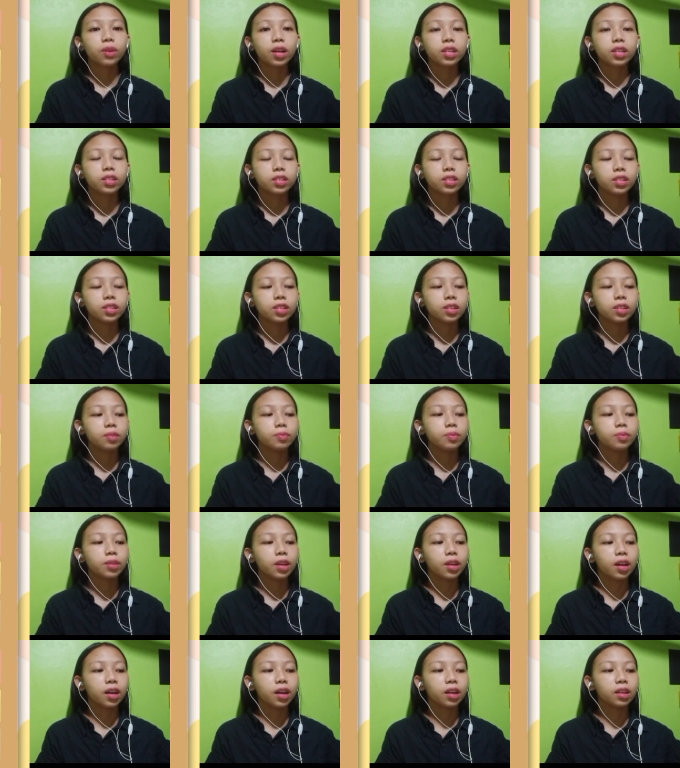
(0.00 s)
achieve
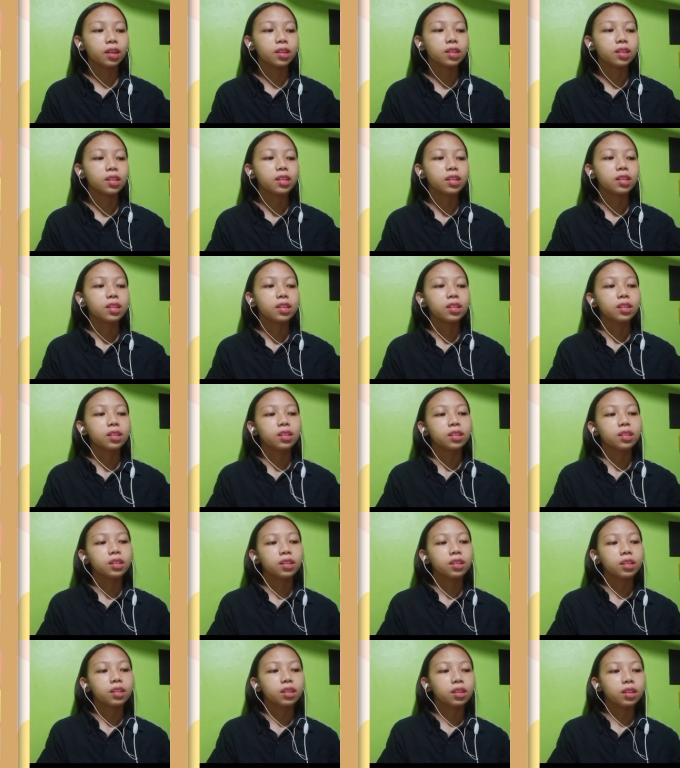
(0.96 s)
the
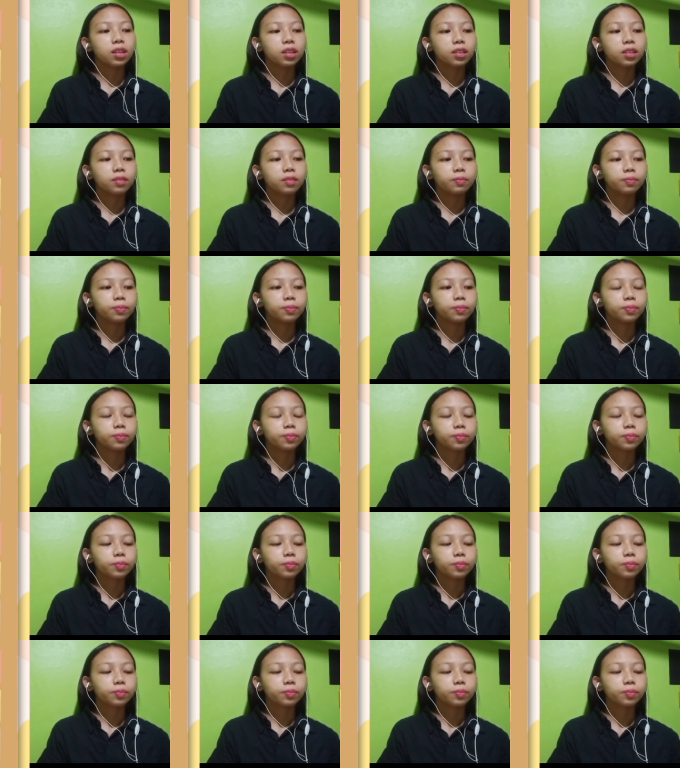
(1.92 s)
um,